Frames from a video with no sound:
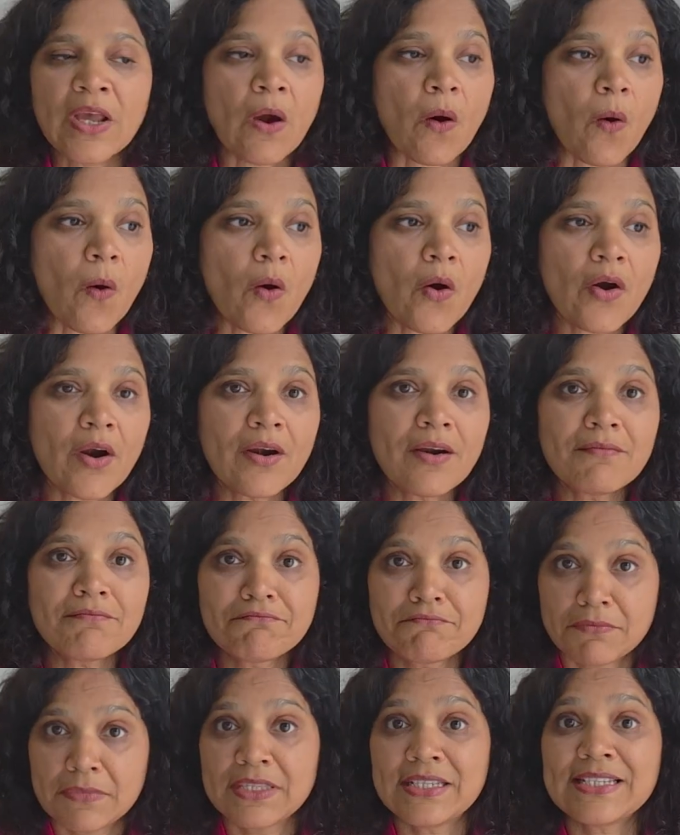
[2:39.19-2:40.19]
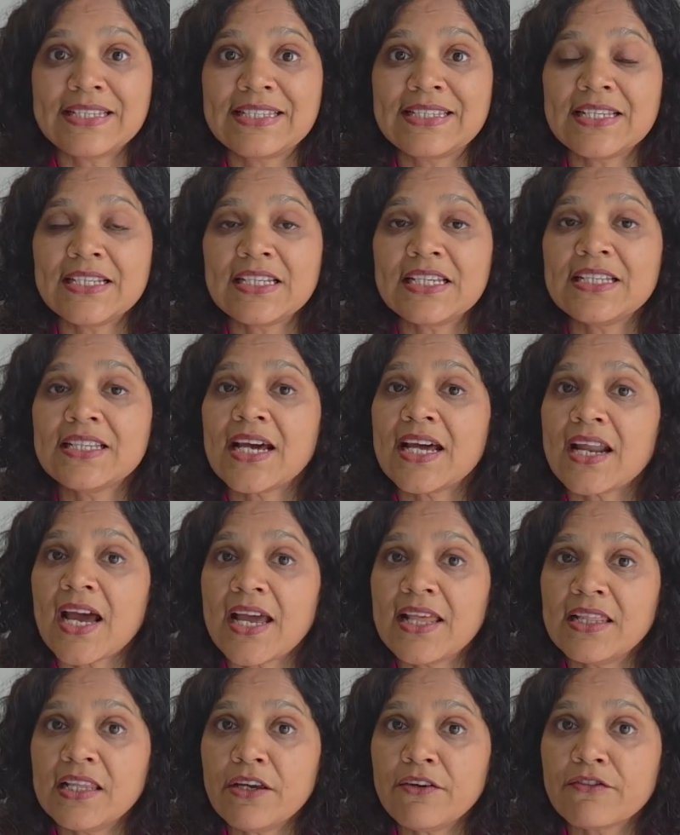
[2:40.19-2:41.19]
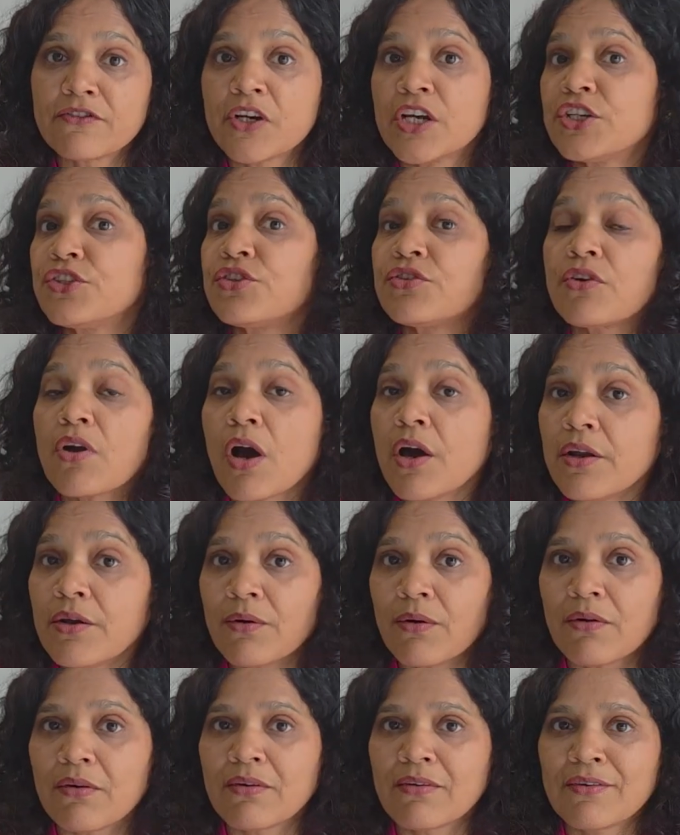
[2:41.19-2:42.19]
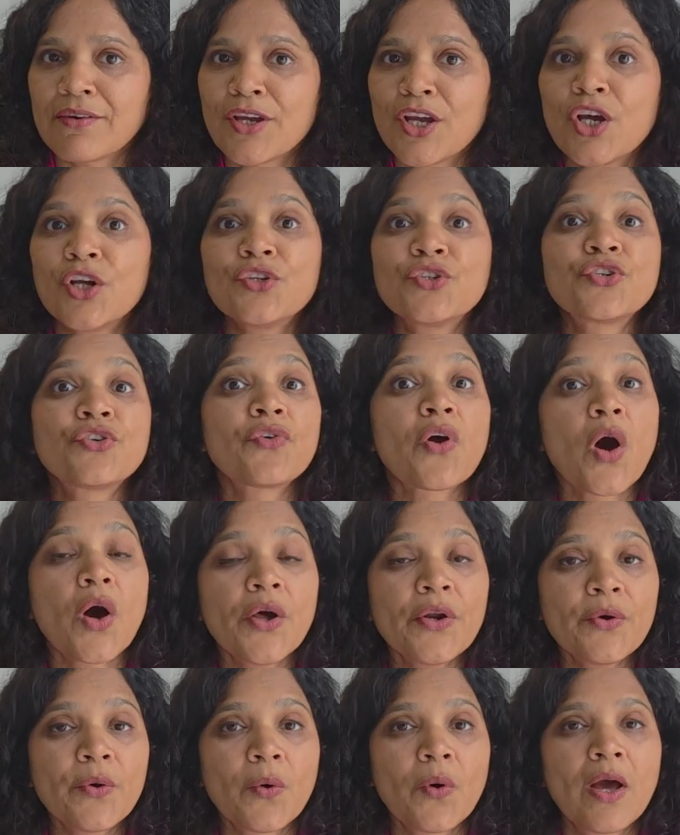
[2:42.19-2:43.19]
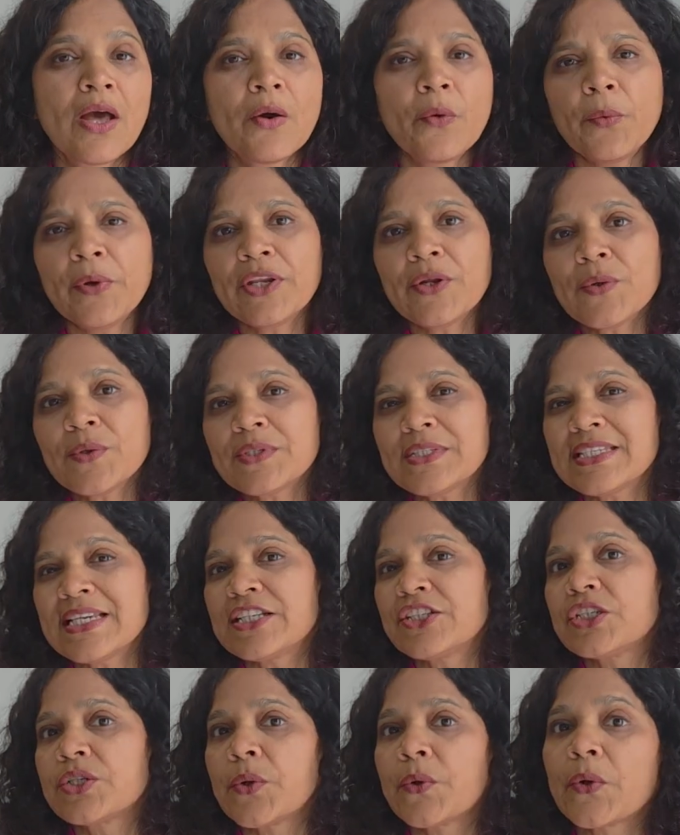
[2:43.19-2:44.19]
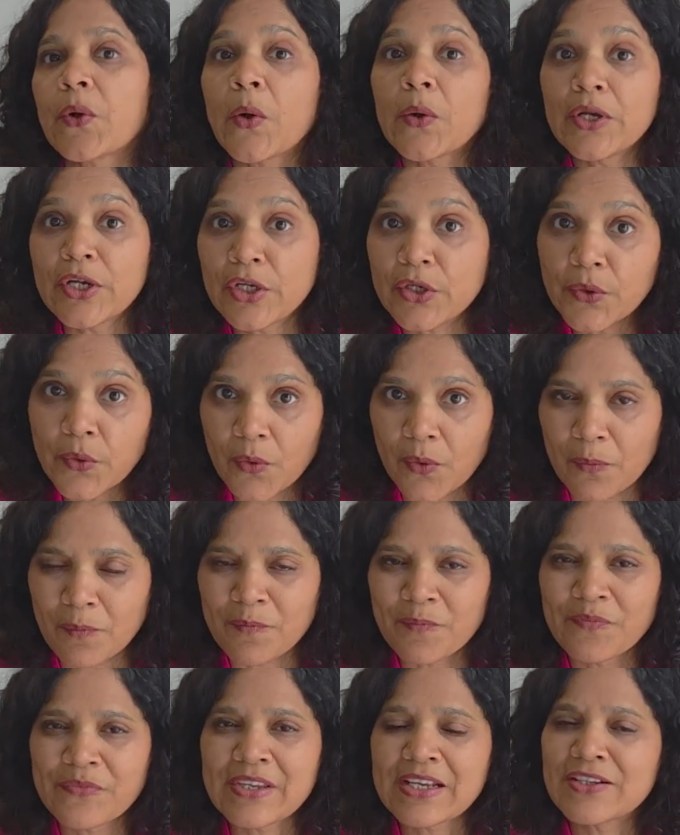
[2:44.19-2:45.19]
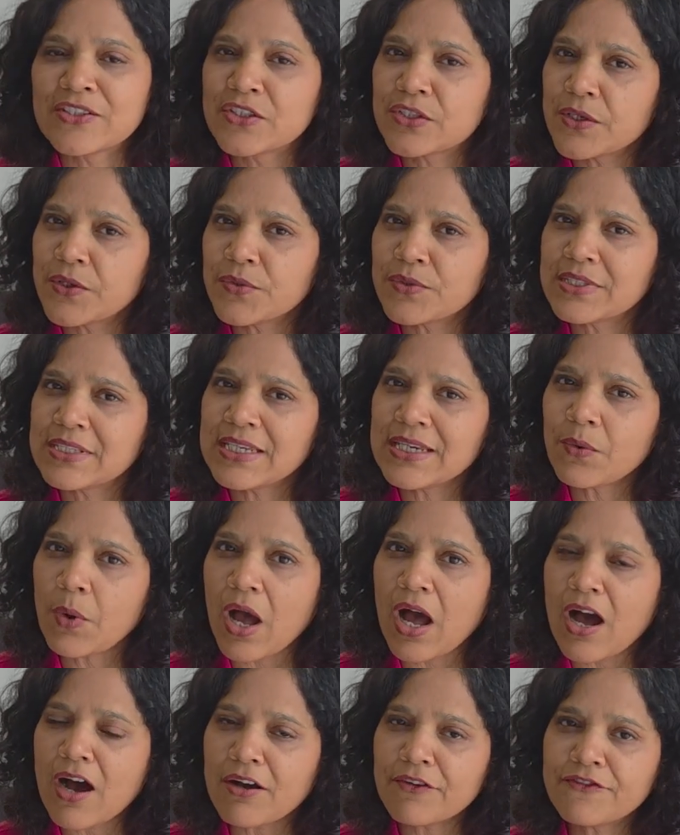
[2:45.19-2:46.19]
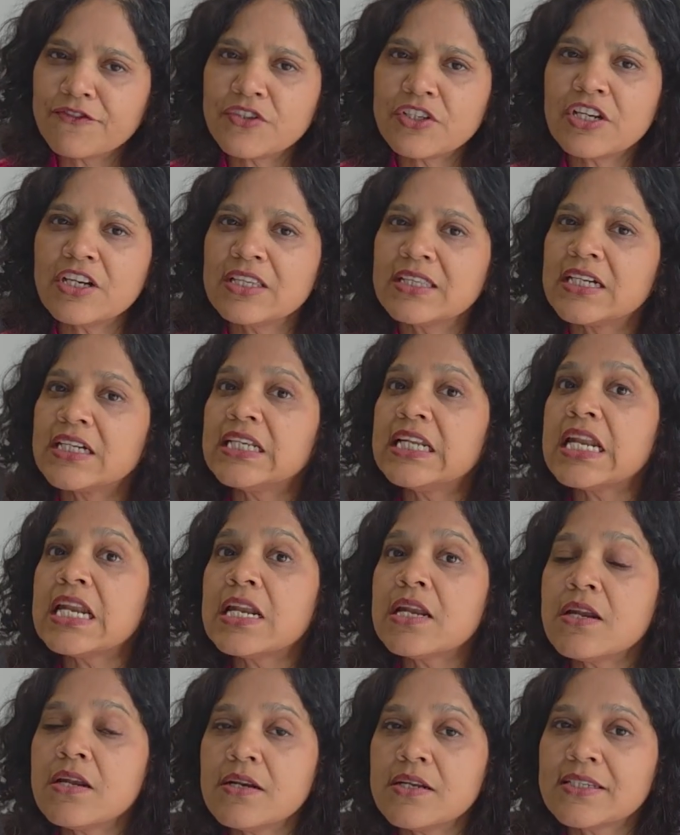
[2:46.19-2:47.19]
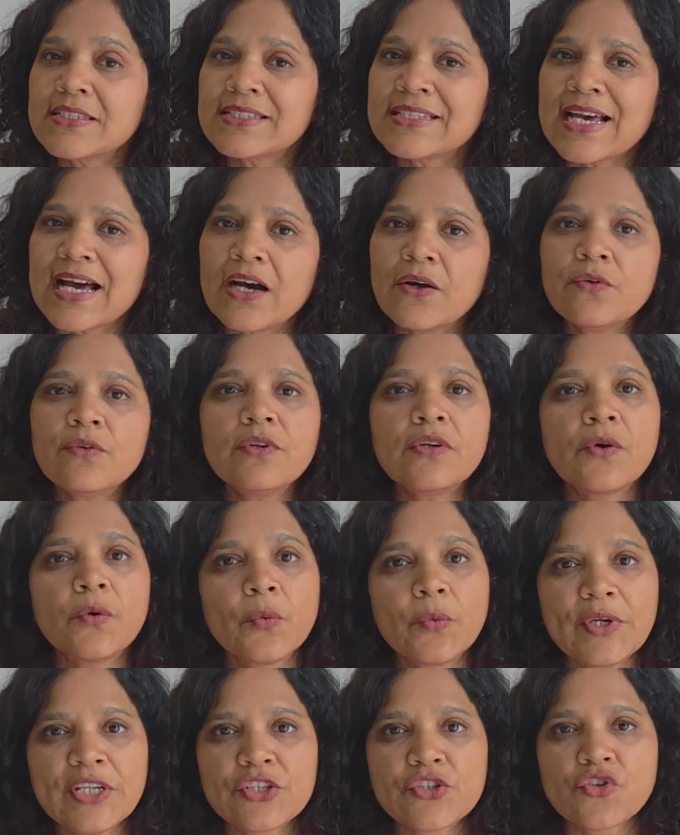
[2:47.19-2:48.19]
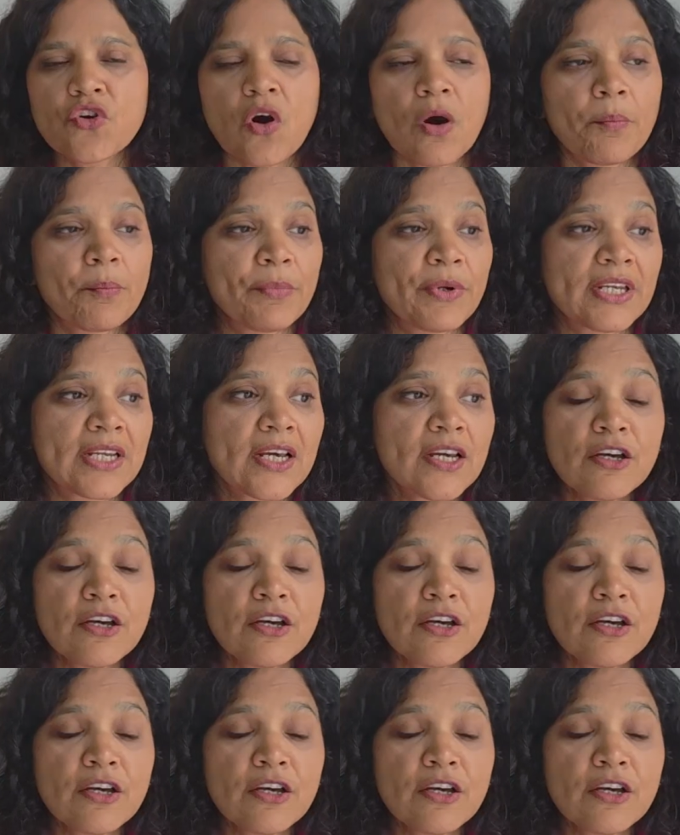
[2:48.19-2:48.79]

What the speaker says: Or the city that I live, Toronto. Toronto. We don't say Toronto. So you see, after the n sound, we drop it.